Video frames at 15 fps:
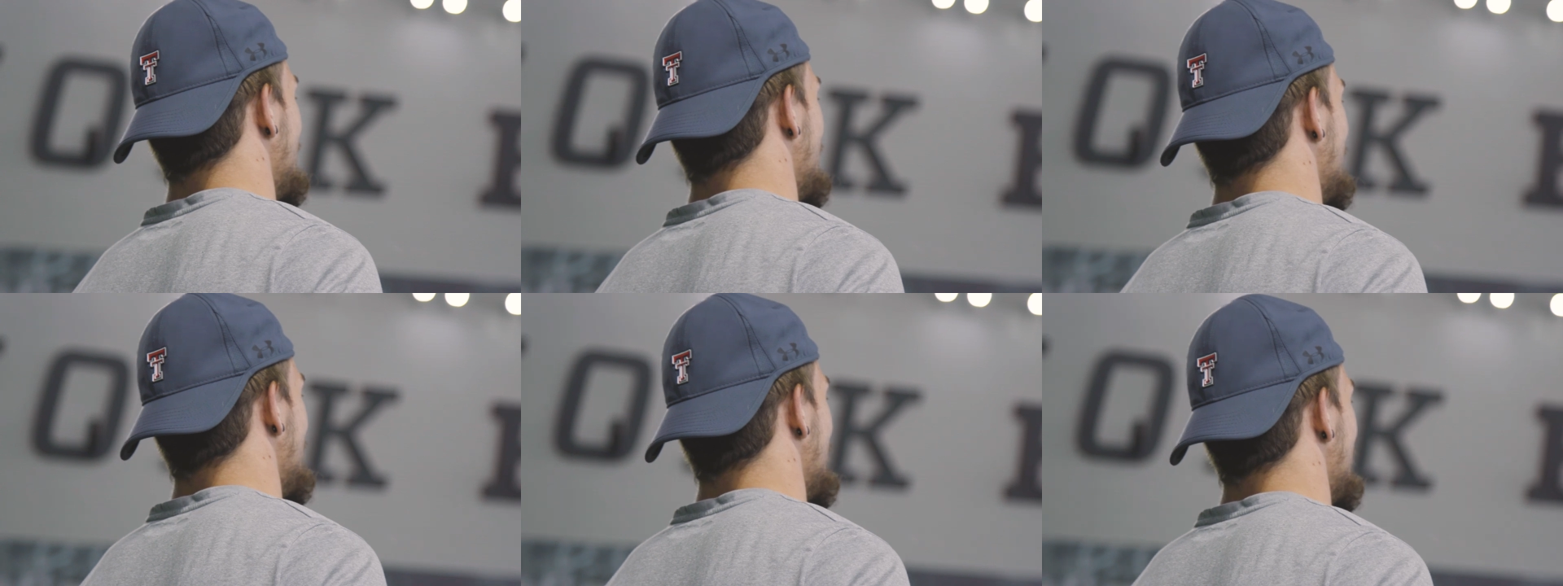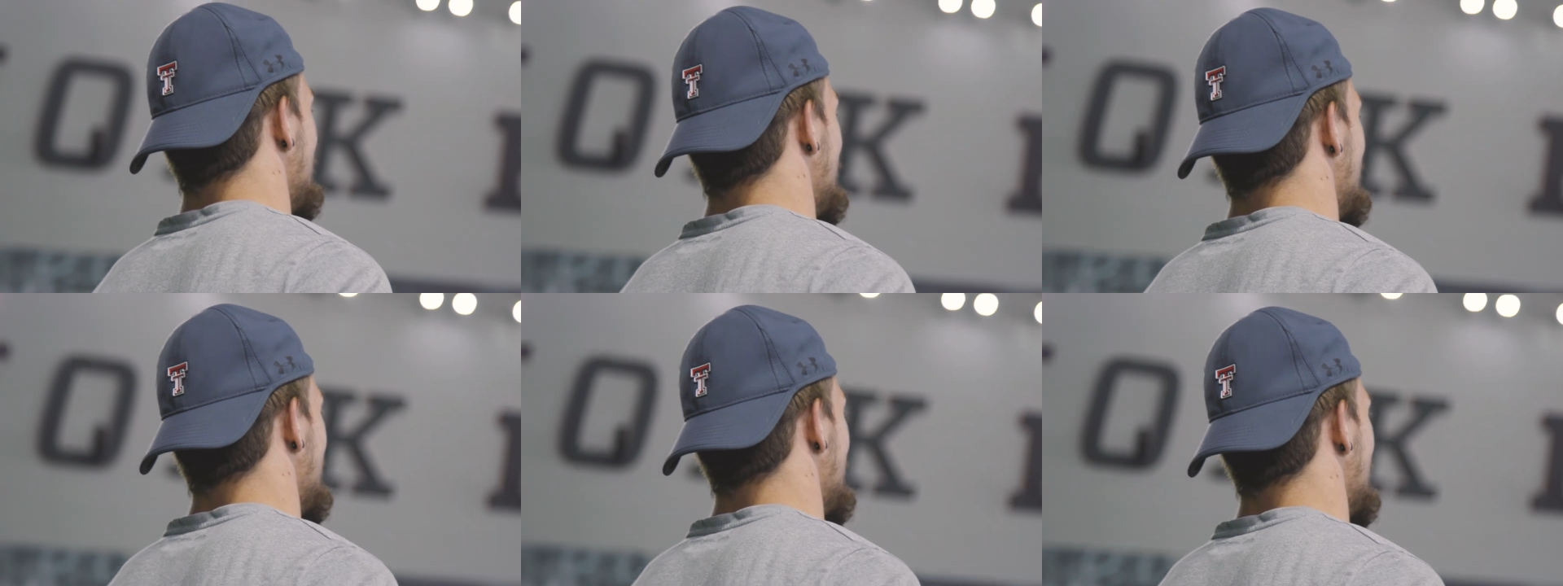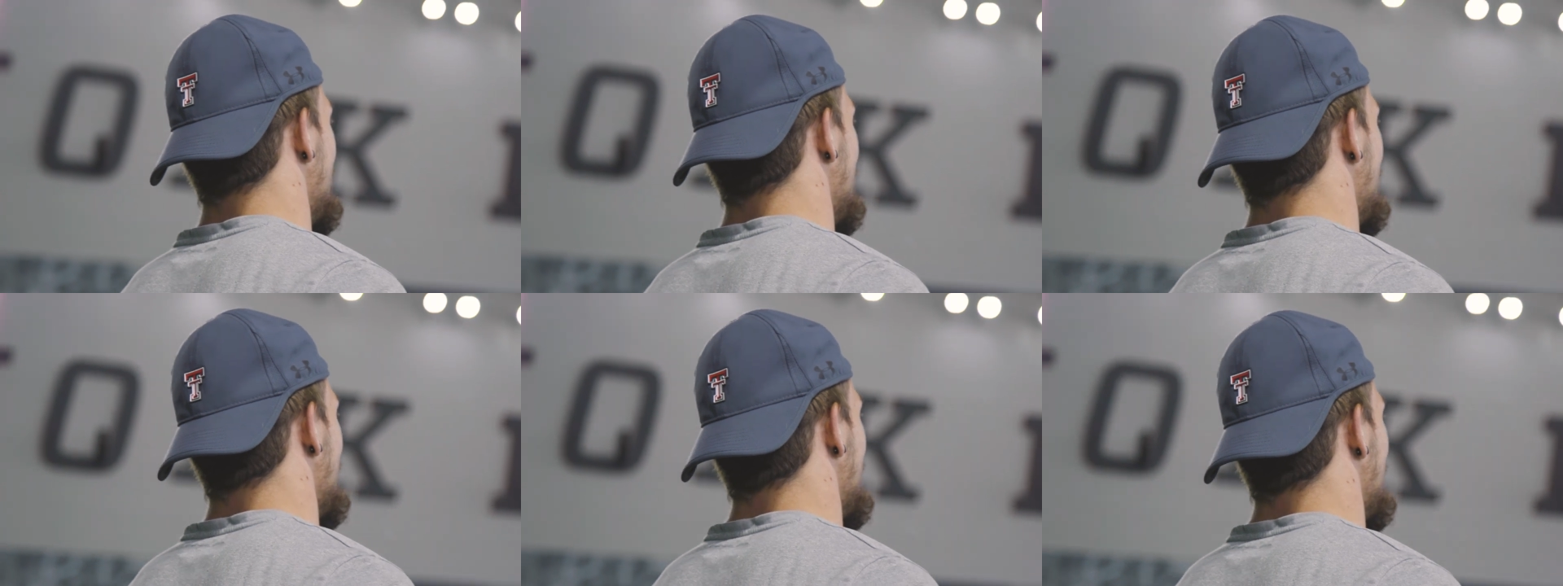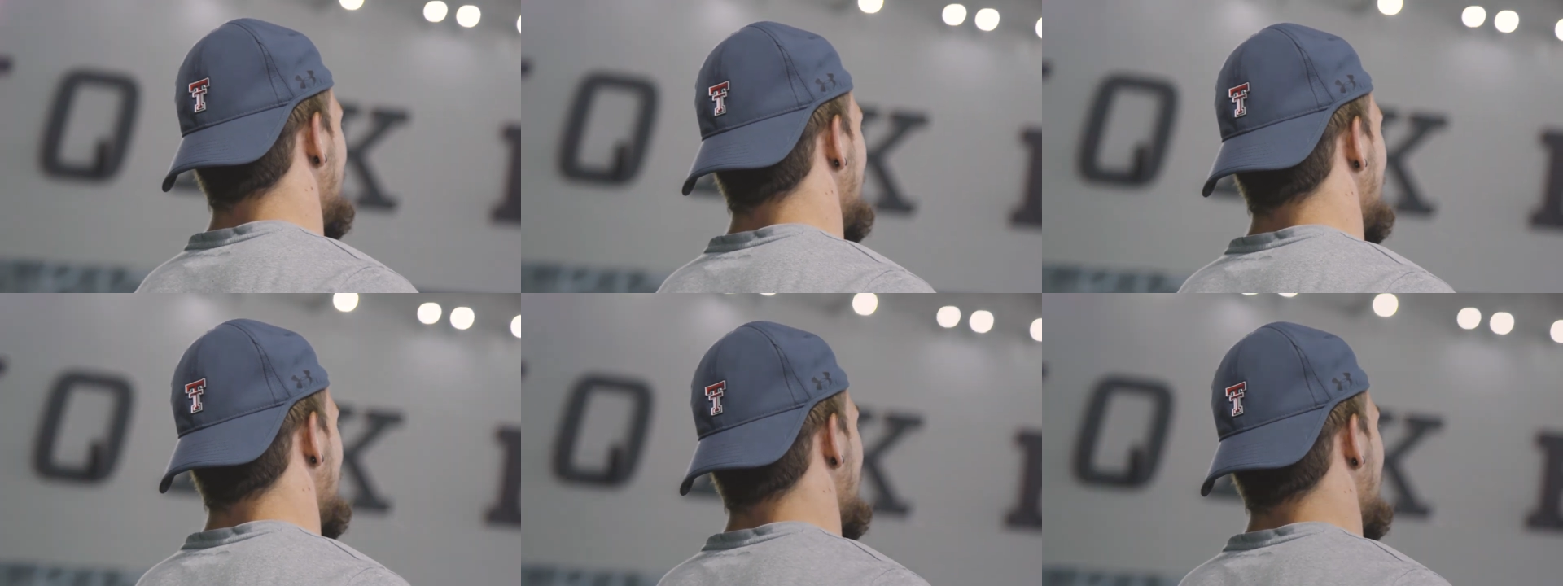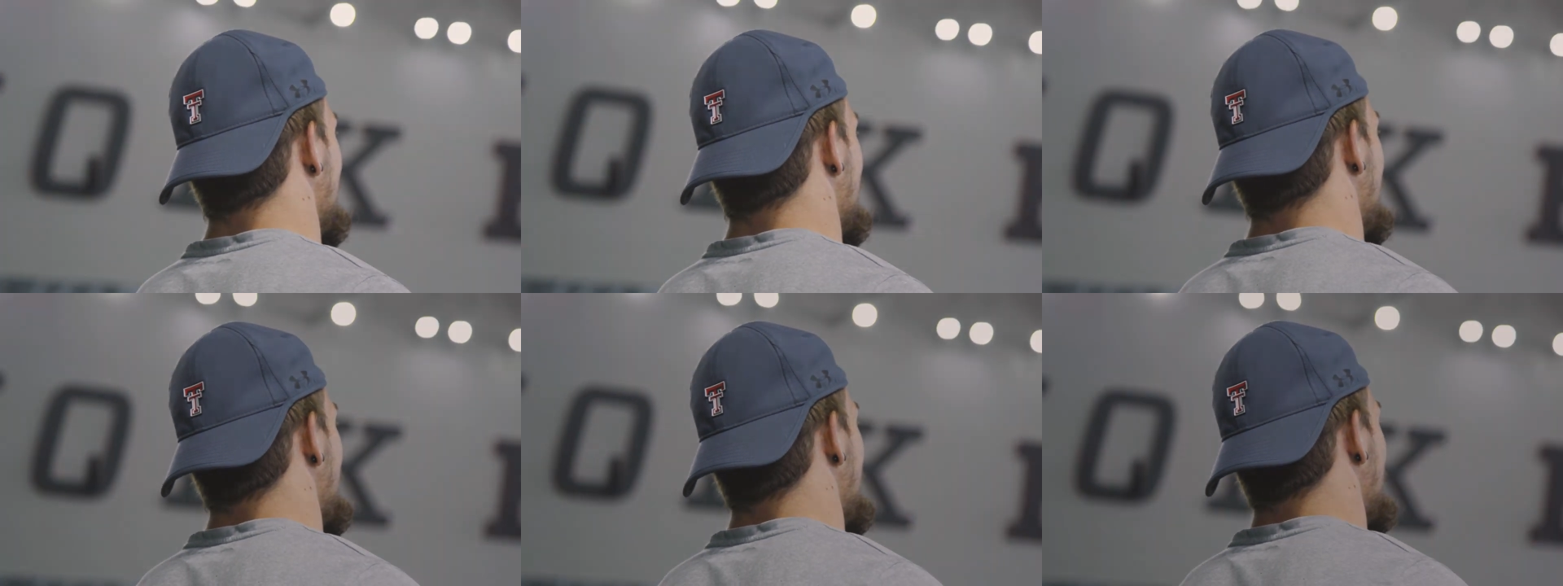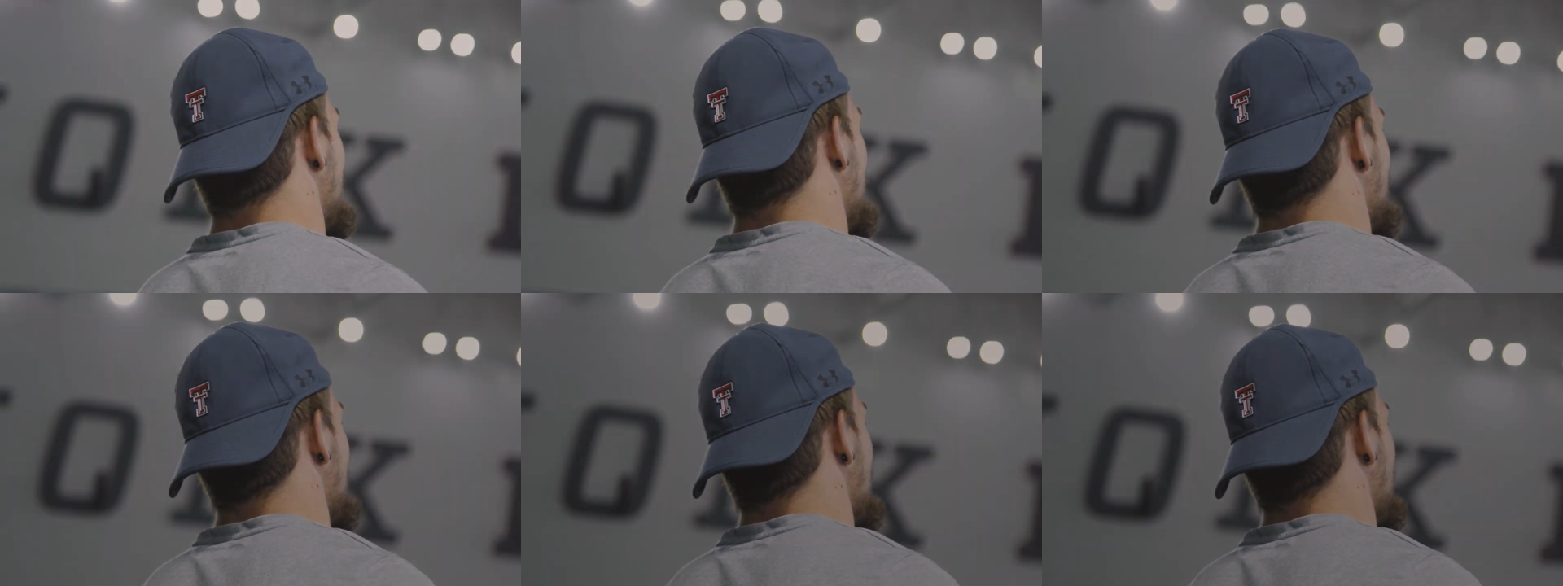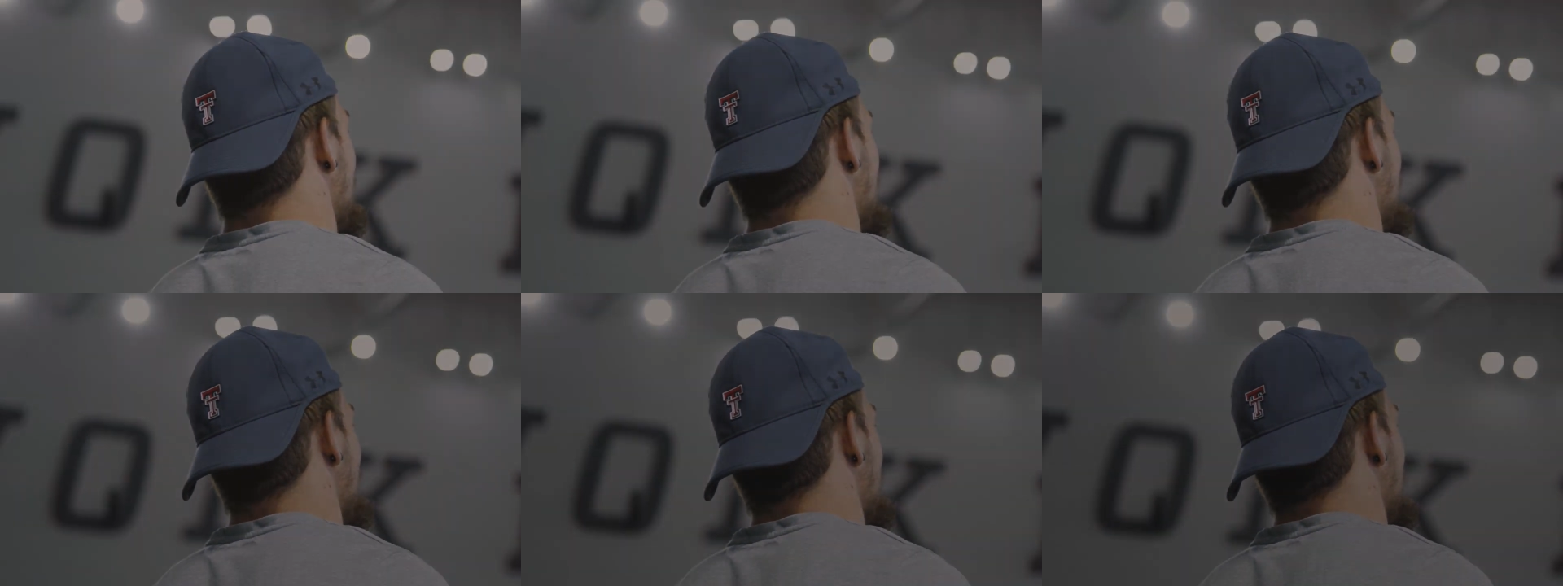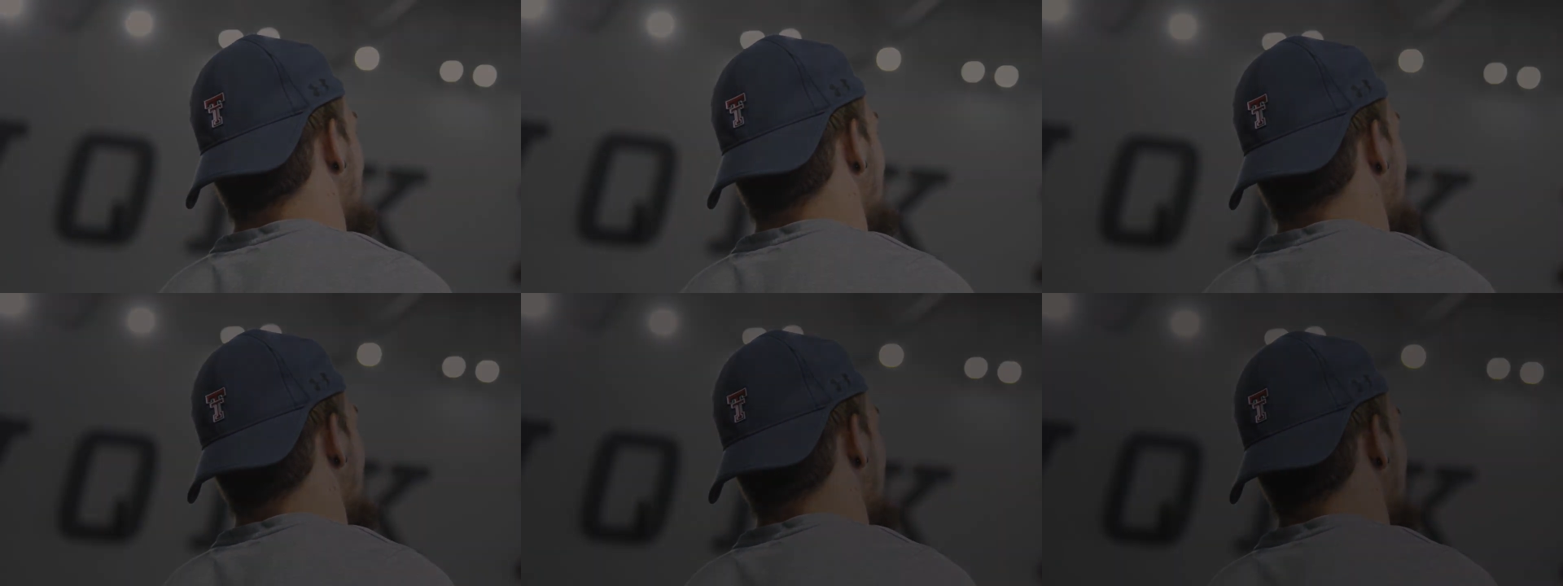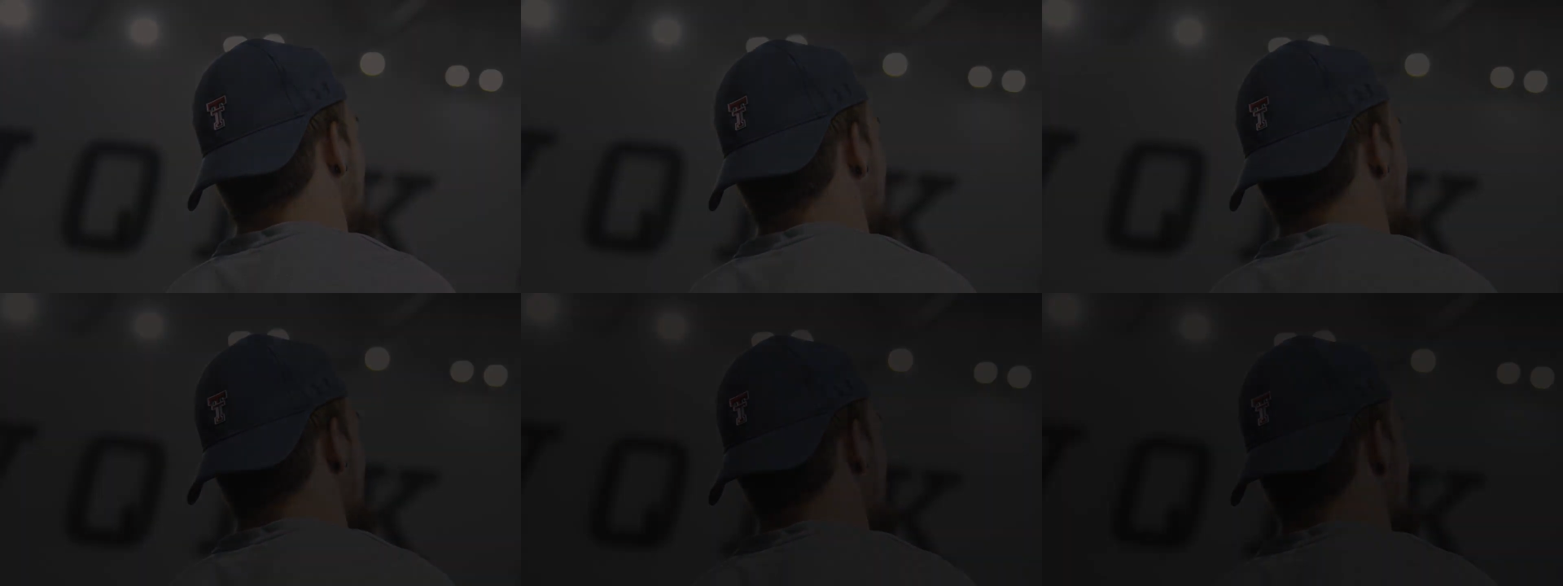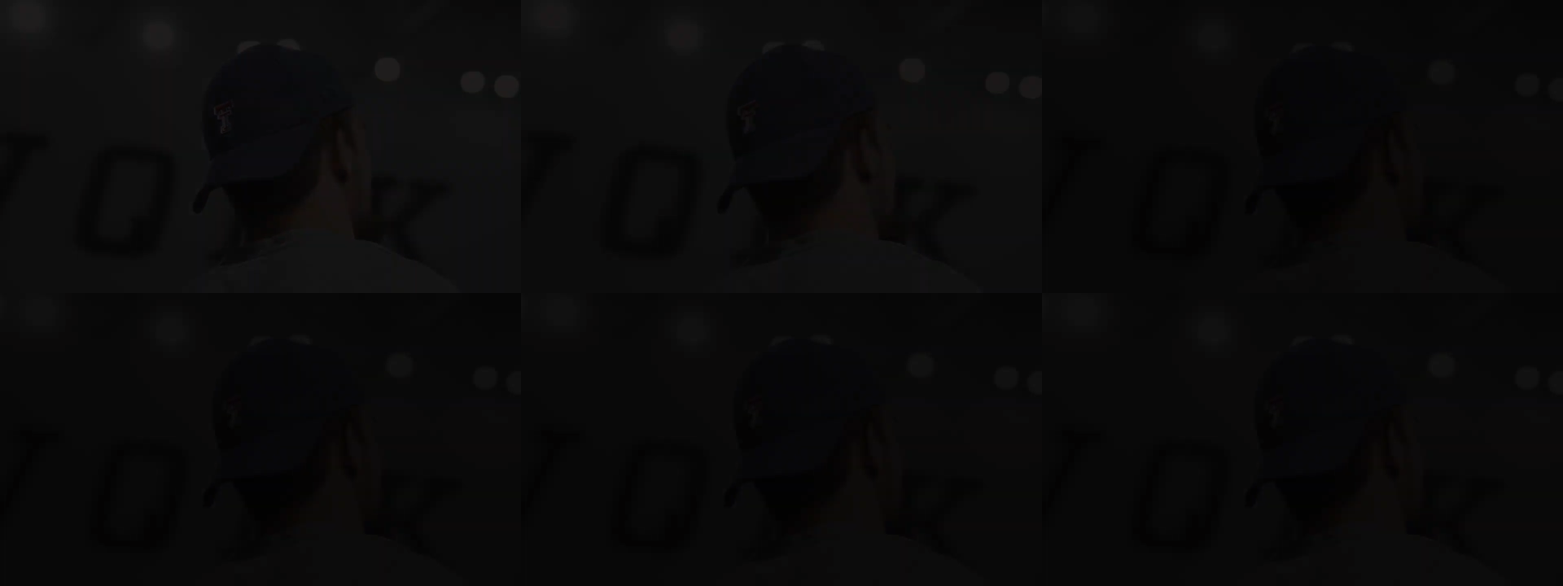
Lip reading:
No face is visible, so there are no lips to read.